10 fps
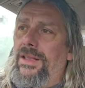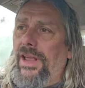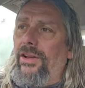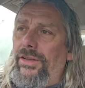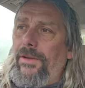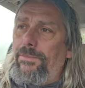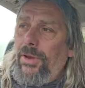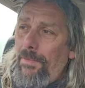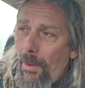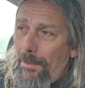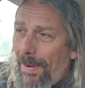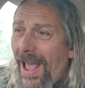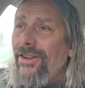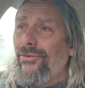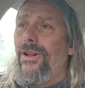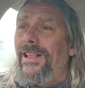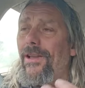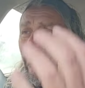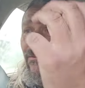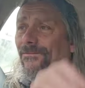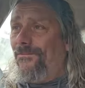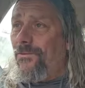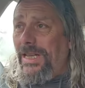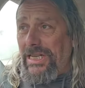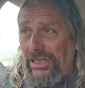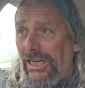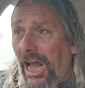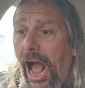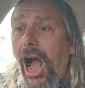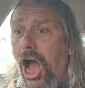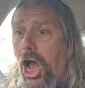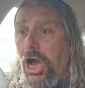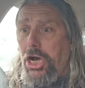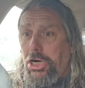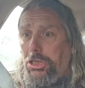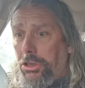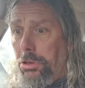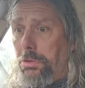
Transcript: So I'm going to put petrol in the freaking car.